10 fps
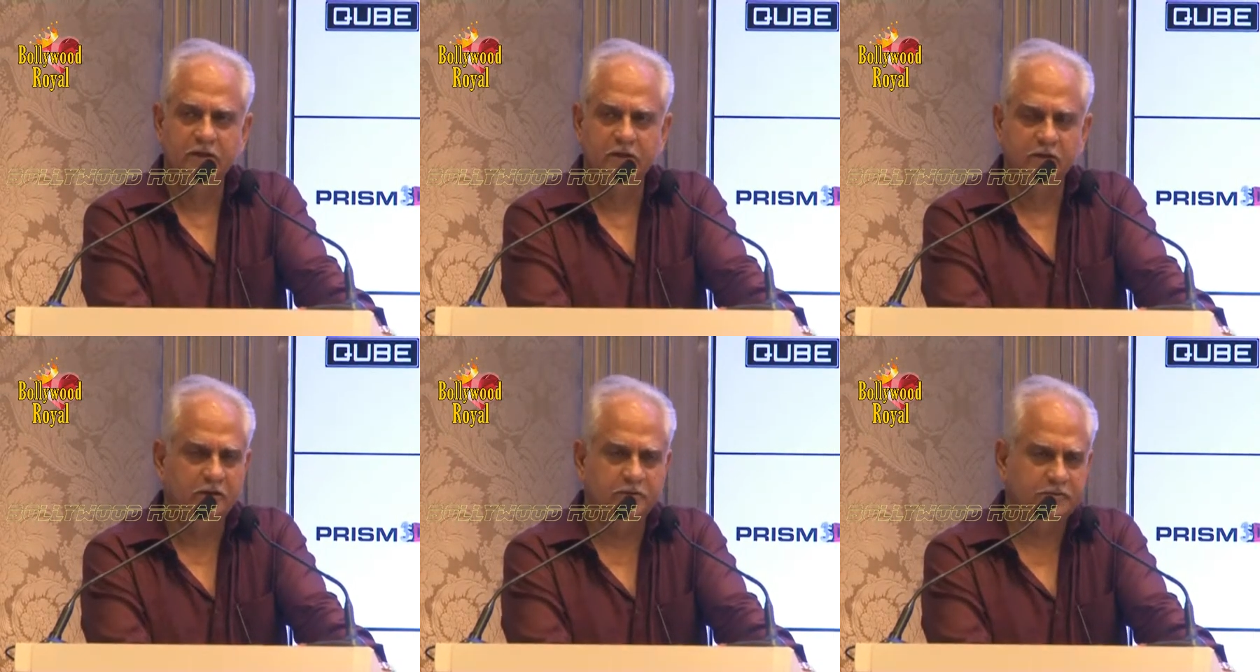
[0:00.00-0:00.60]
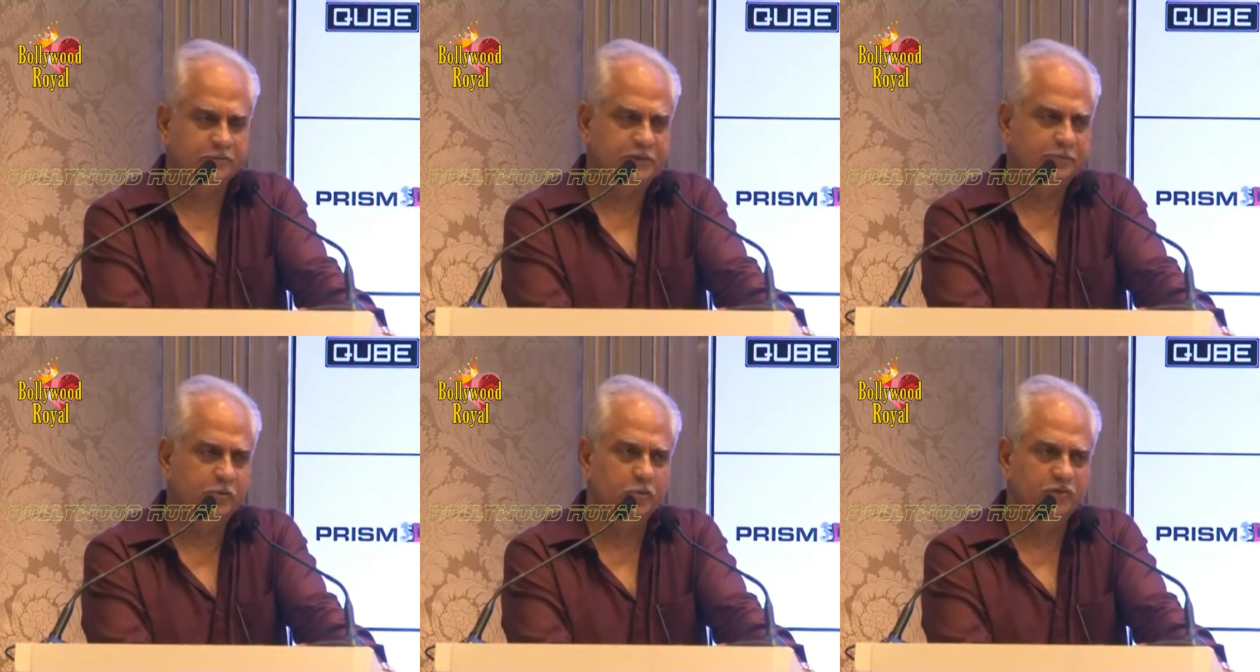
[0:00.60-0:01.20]
uh, uh, some
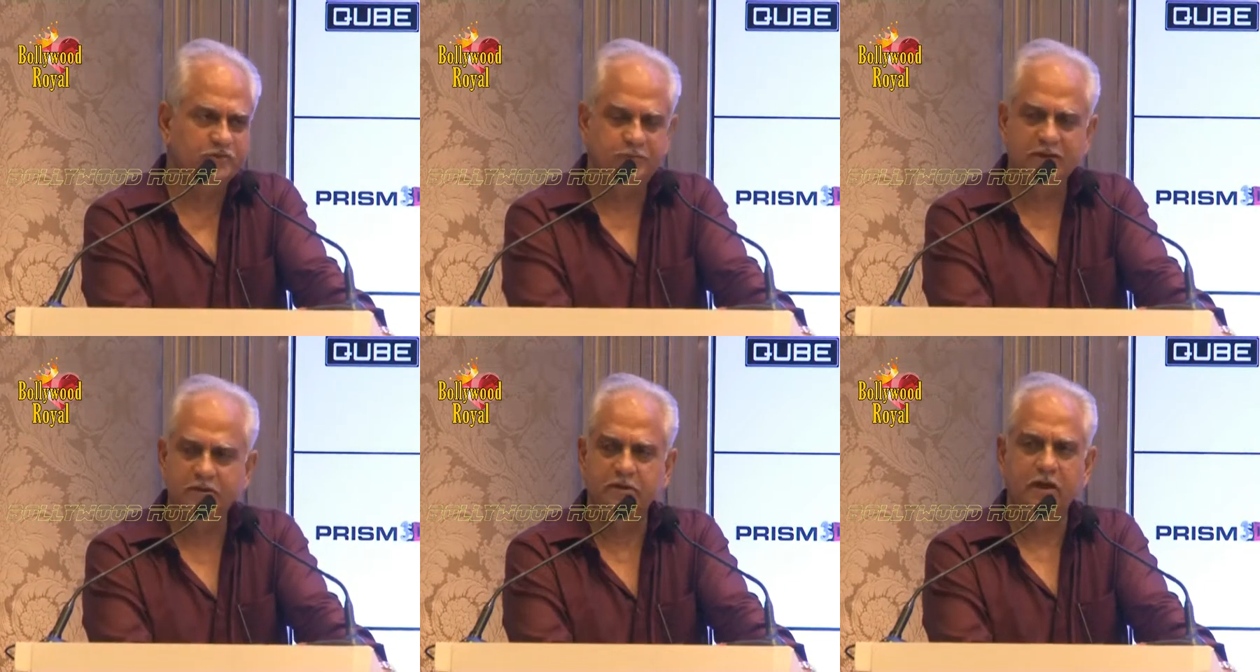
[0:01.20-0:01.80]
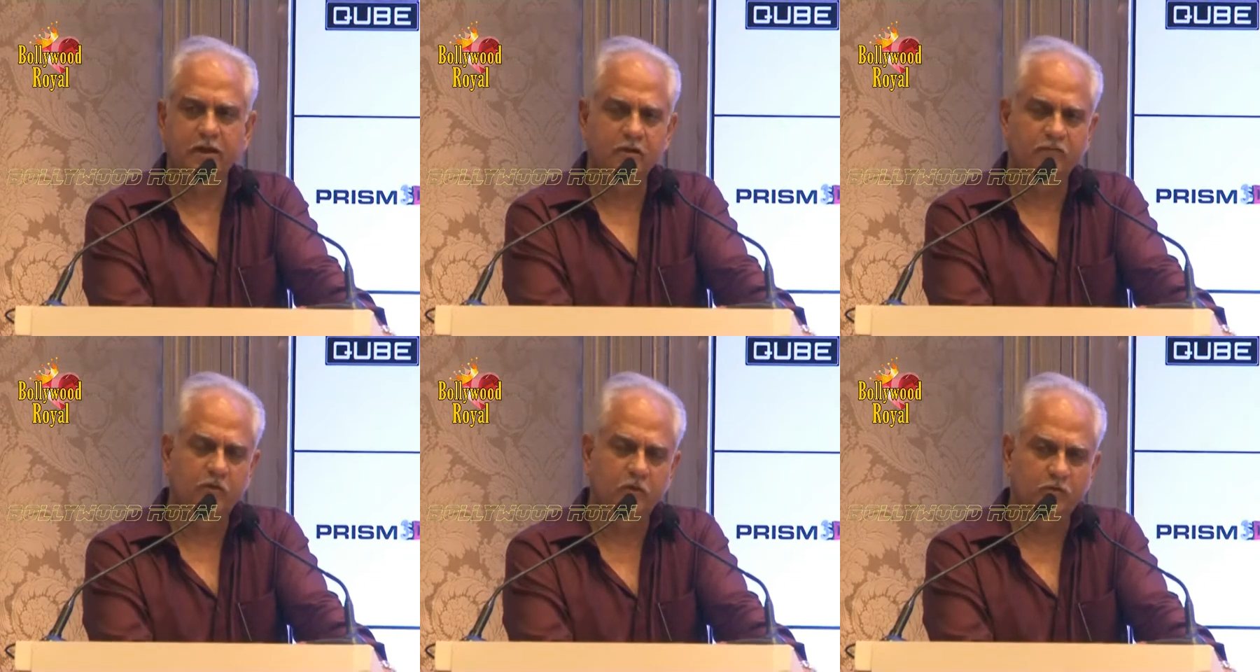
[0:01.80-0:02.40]
people who have spent a hell
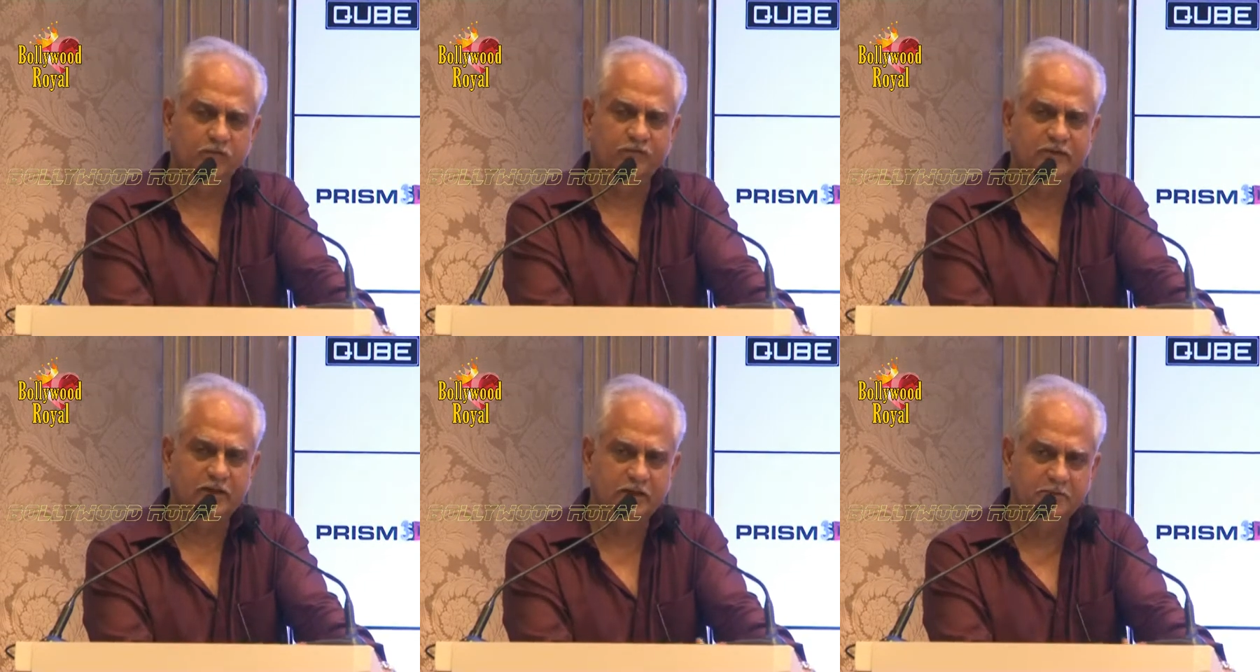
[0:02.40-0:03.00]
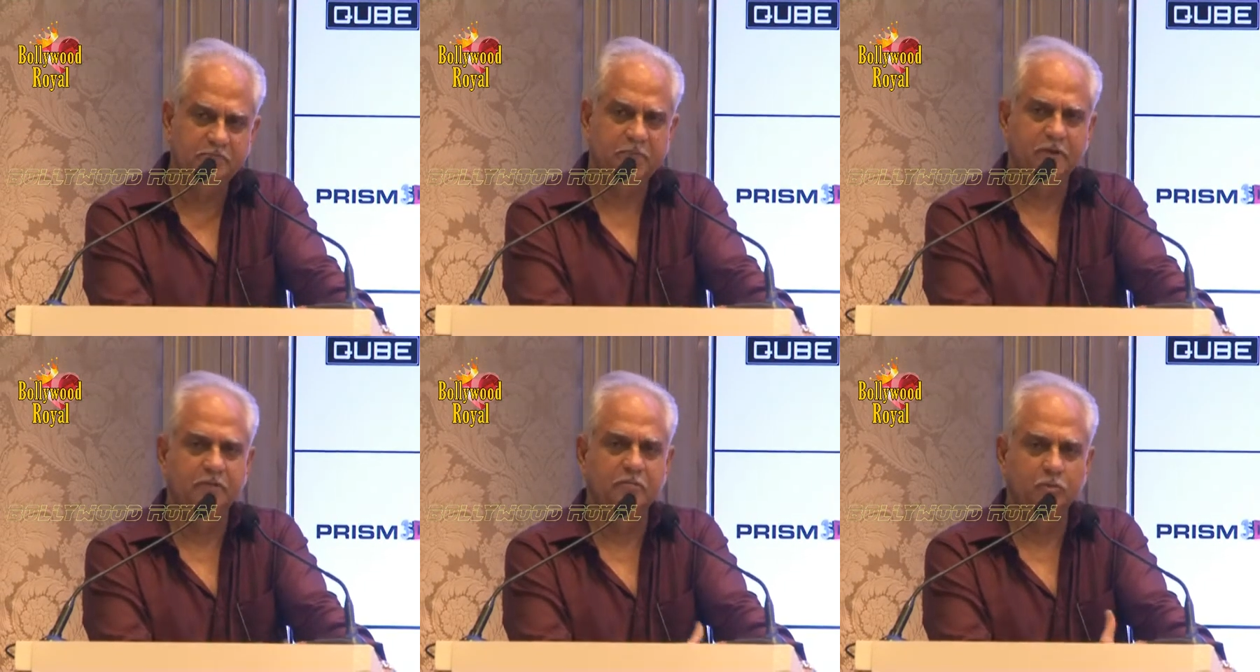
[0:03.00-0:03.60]
of a lot of time
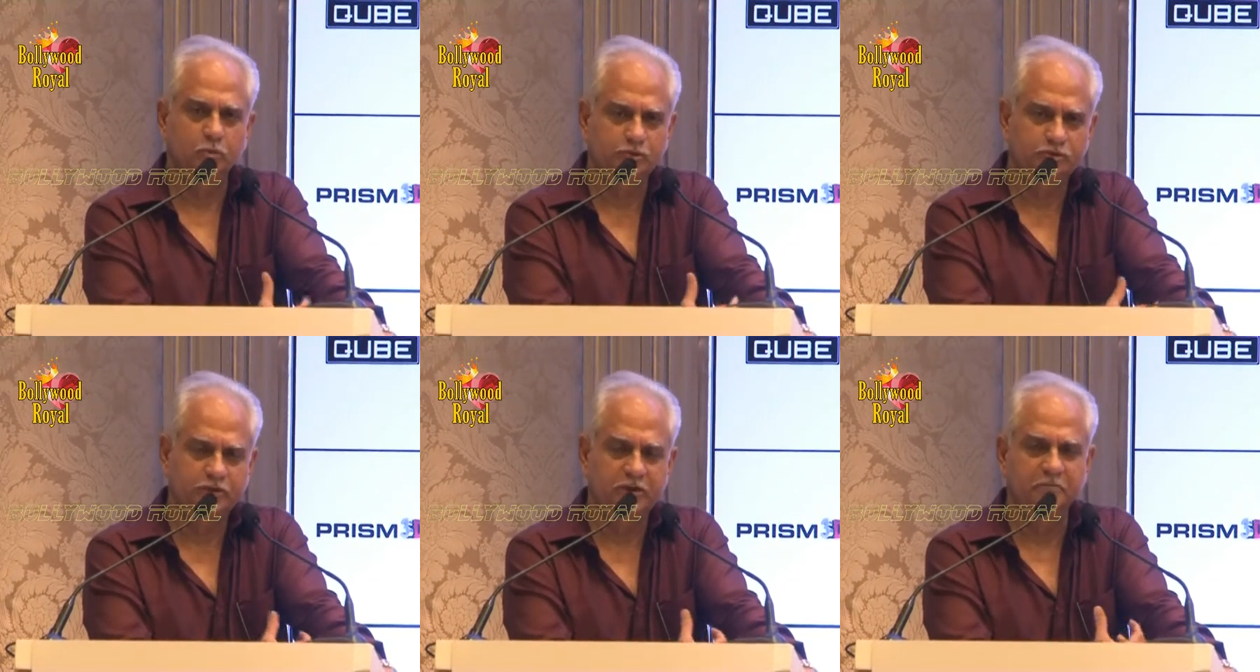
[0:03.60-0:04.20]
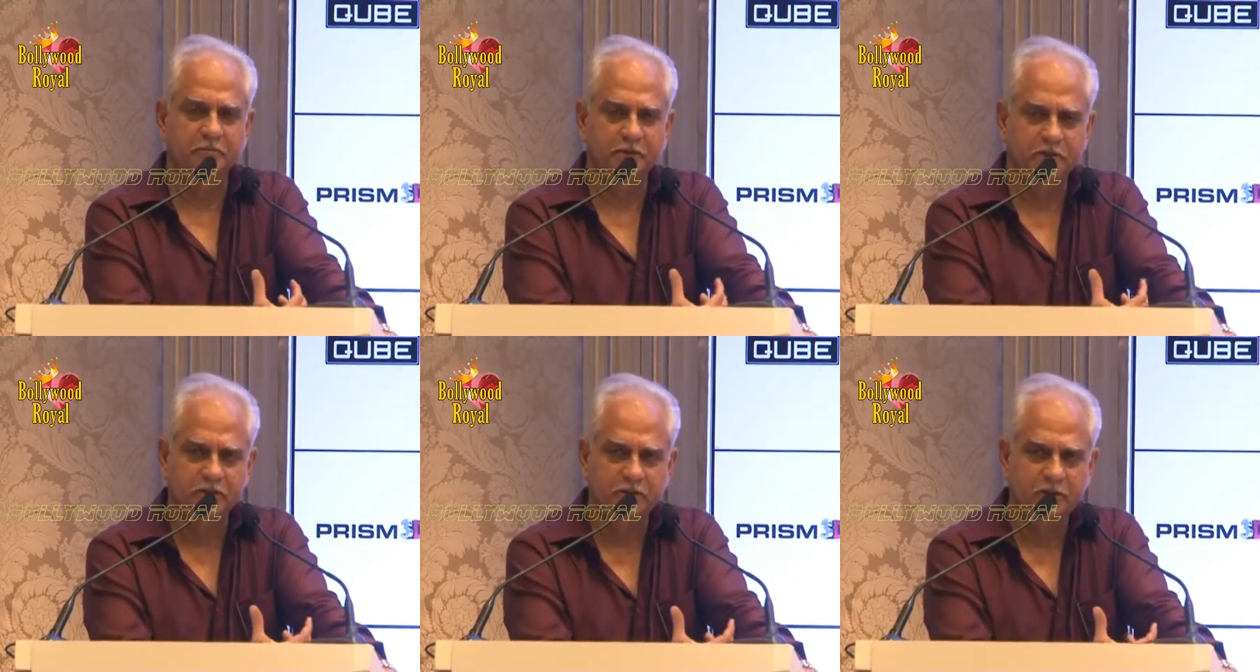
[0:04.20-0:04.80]
and emotion and
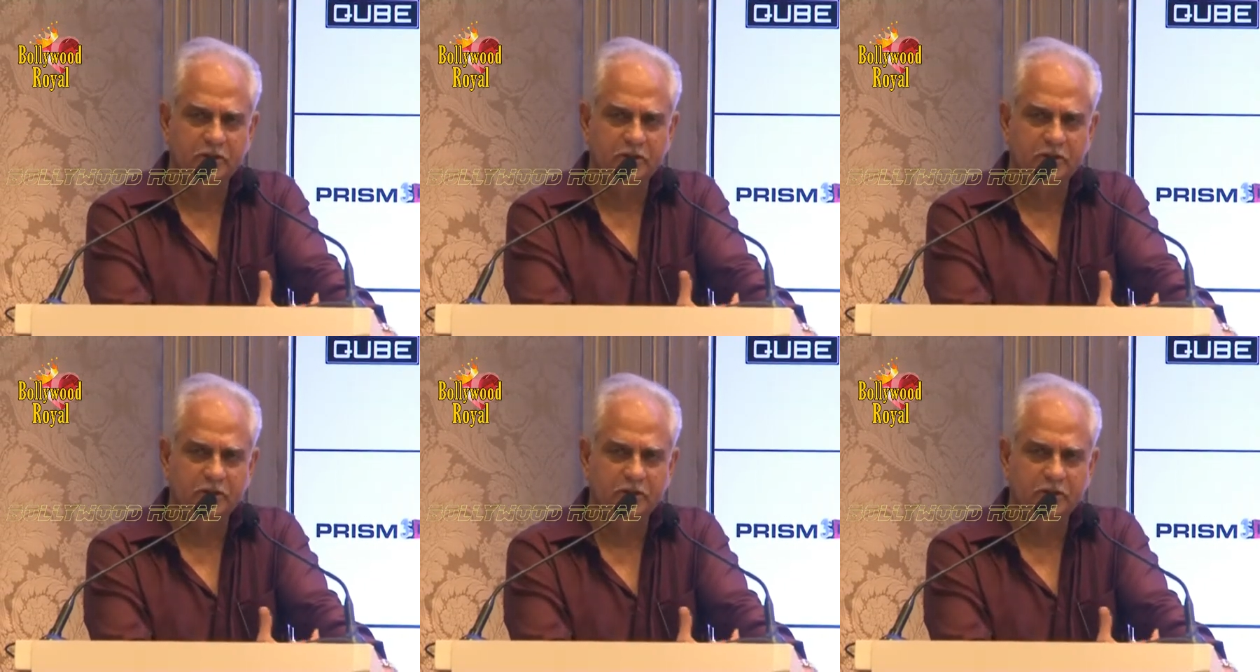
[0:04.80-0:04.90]
uh,